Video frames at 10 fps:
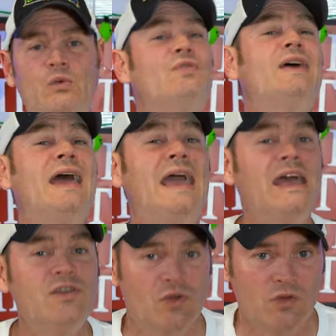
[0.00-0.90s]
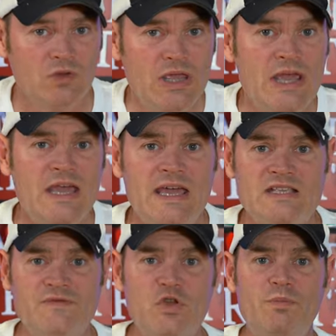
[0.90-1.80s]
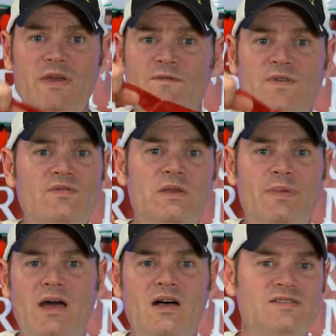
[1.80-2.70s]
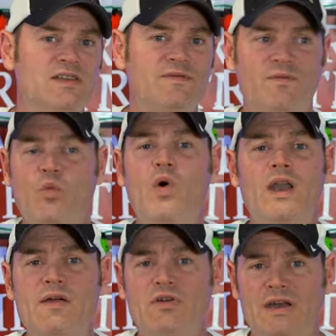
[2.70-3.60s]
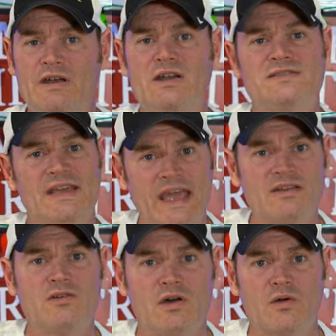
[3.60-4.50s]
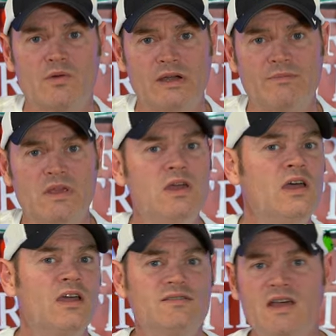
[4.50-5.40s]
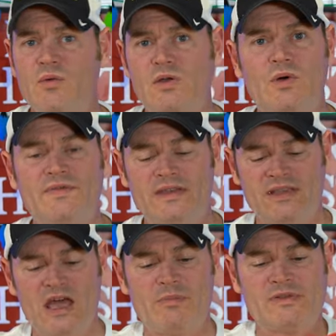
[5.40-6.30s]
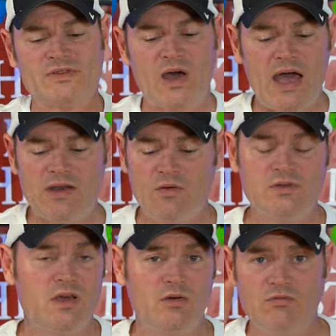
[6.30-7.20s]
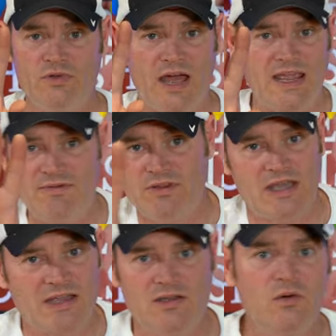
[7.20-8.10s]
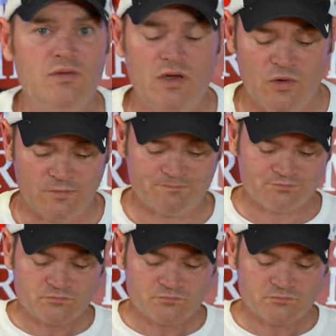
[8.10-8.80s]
with the handle is if you put fifty pounds of whatever here, is the handle going to rip? Because I wouldn't want that to happen. So I don't know, naively, I don't know